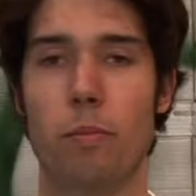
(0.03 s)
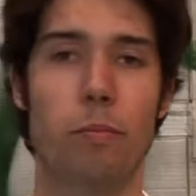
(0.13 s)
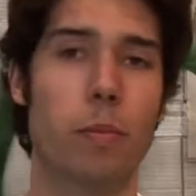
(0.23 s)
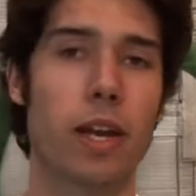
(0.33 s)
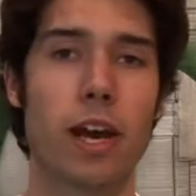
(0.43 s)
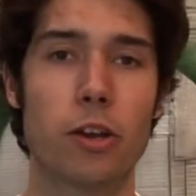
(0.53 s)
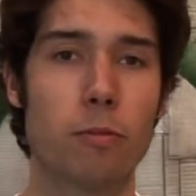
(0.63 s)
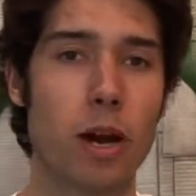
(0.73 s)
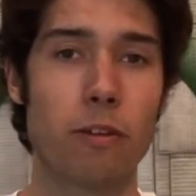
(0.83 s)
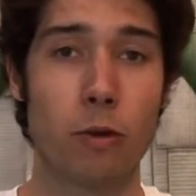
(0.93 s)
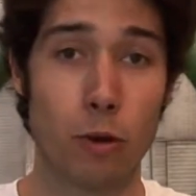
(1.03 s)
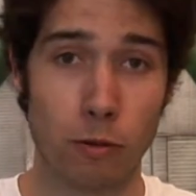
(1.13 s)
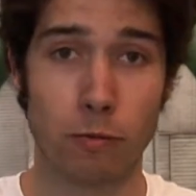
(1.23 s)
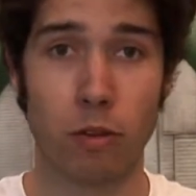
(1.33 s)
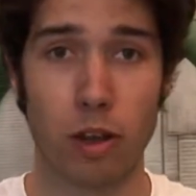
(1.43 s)
By now you might have heard
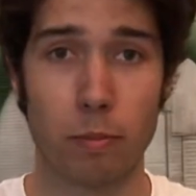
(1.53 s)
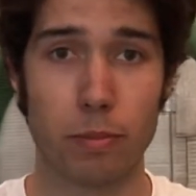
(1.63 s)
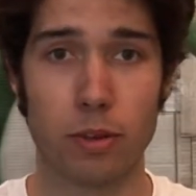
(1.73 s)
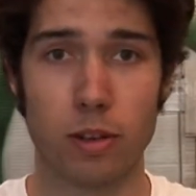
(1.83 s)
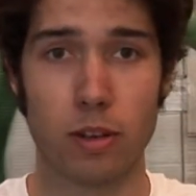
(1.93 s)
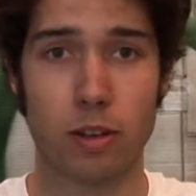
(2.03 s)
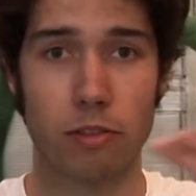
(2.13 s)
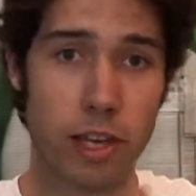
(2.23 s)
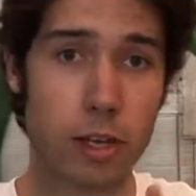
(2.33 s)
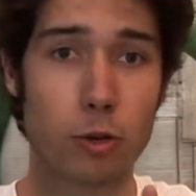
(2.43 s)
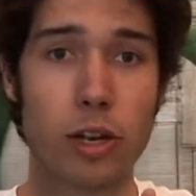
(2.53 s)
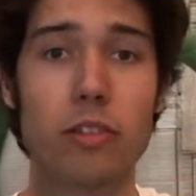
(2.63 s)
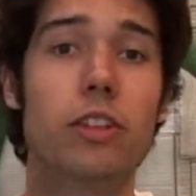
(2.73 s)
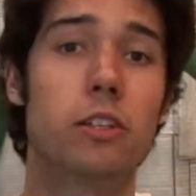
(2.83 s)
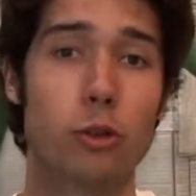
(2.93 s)
of Flip. They
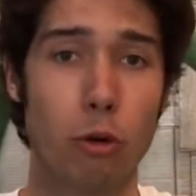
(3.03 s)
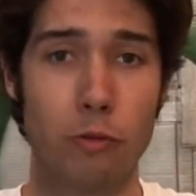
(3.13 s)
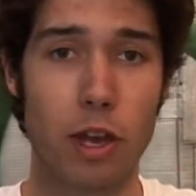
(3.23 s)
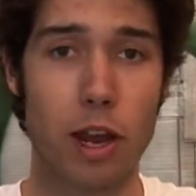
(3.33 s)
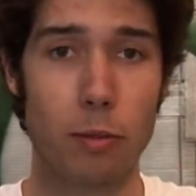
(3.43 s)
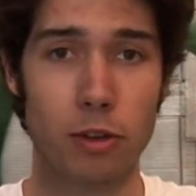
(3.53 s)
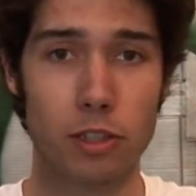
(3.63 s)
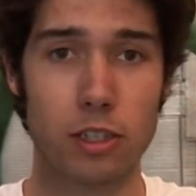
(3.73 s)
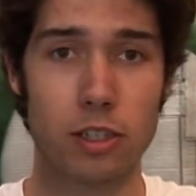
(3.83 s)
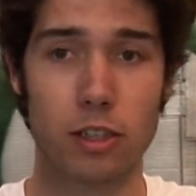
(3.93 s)
create these sort of cameras.